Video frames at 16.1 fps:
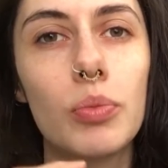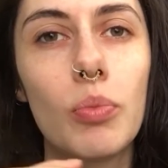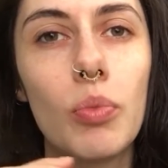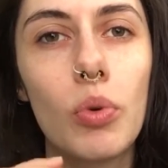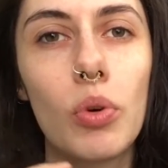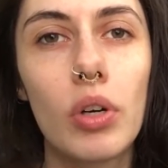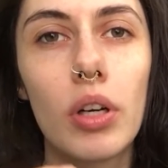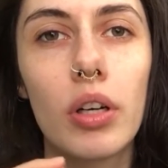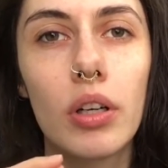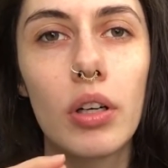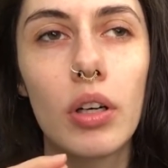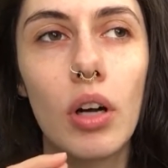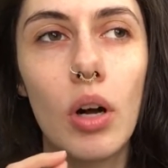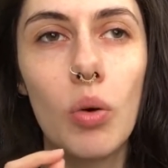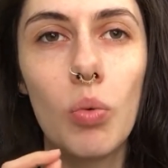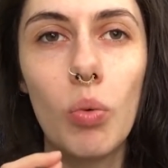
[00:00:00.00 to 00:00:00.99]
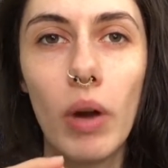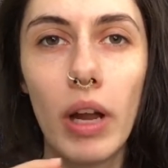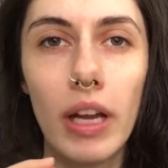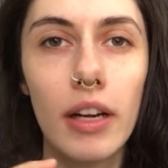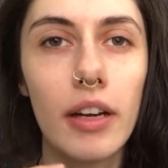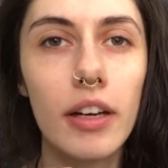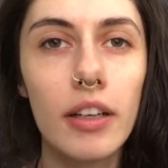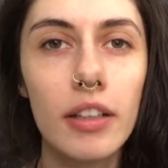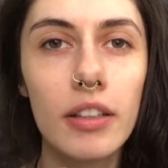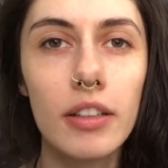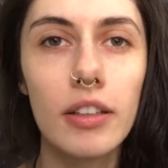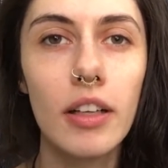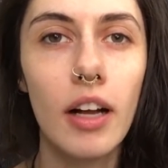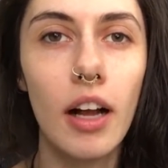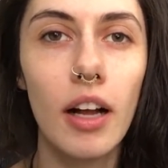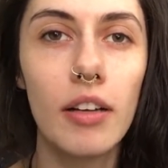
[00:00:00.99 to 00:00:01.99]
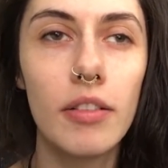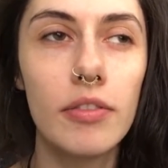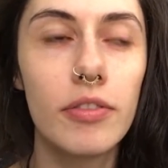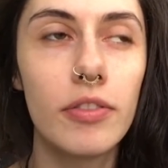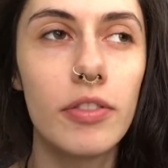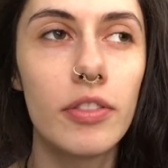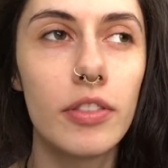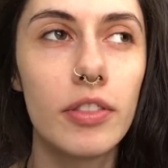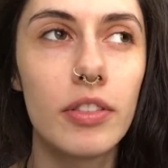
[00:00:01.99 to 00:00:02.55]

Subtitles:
more aware of